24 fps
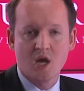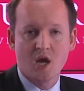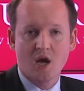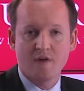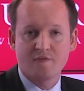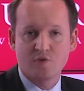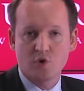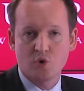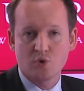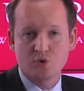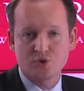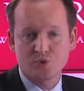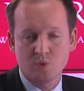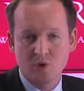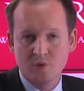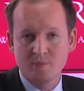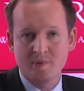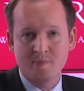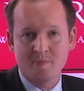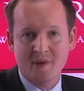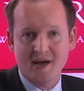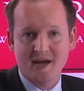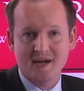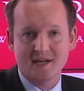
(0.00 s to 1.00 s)
Of course, we'll
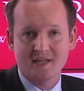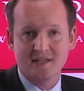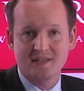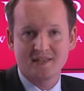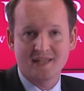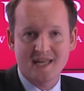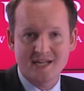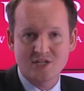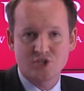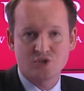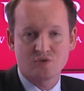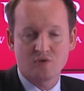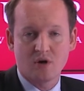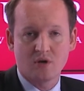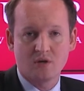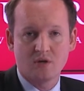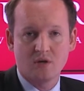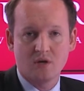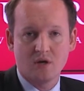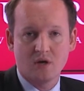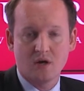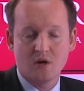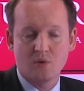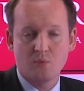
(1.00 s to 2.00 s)
be back later
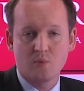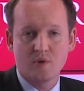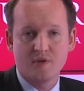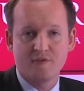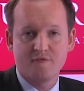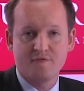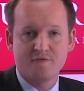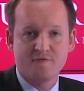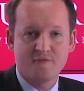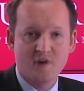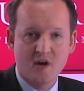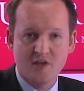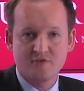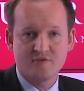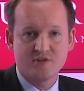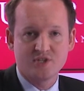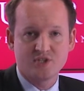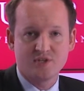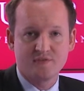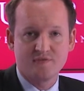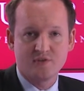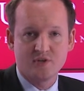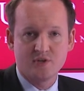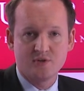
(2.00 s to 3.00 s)
on with further
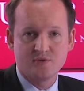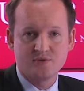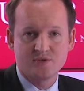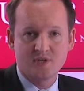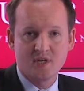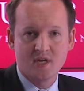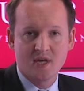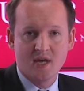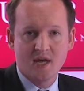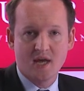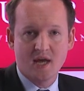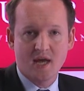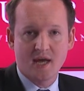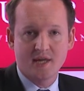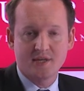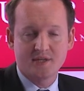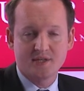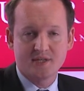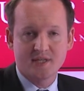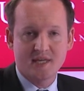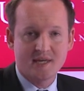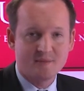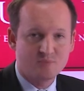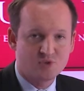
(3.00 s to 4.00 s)
interviews,
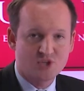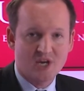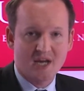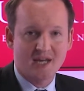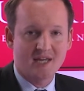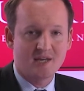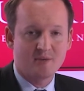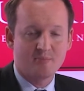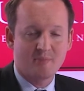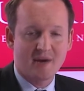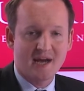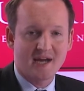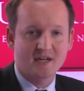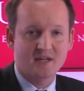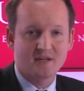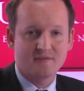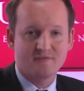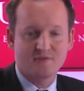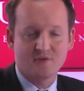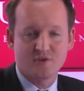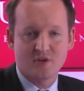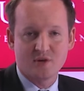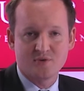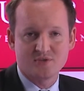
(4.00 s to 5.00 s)
and keep checking back
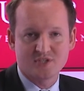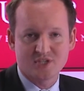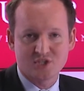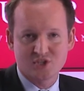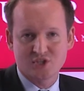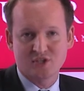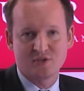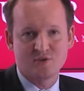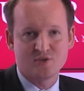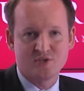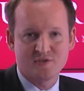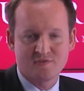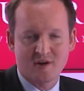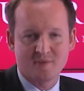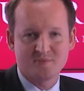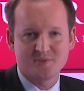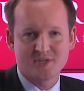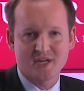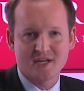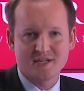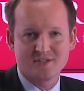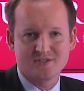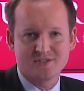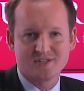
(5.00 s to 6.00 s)
for those exclusive
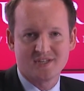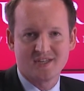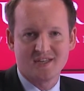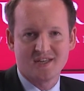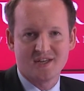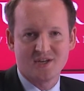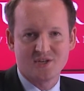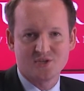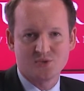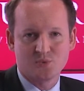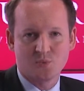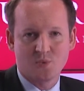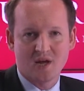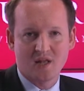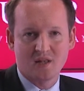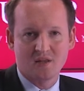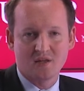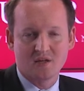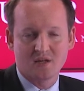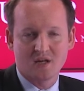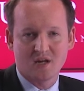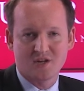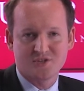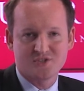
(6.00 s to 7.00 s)
updates as
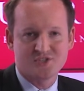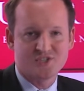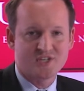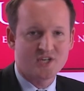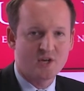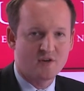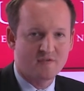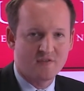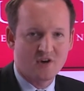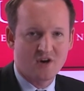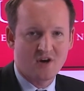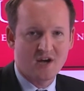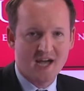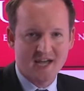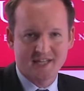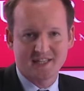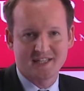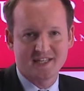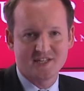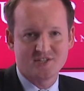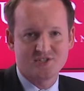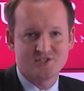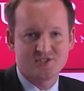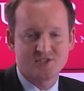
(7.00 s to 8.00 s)
well, courtesy of our
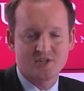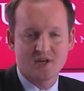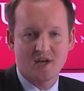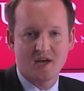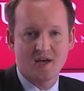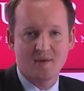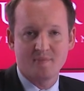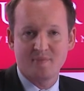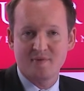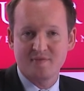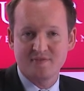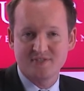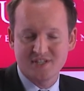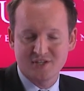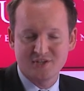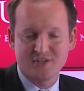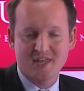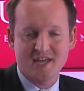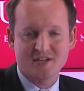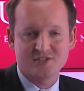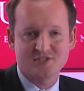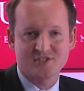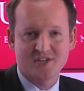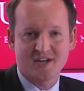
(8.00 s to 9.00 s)
analysts. But till
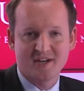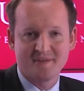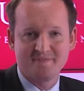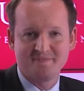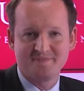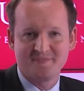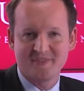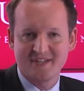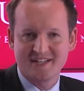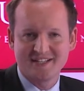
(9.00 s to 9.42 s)
next time,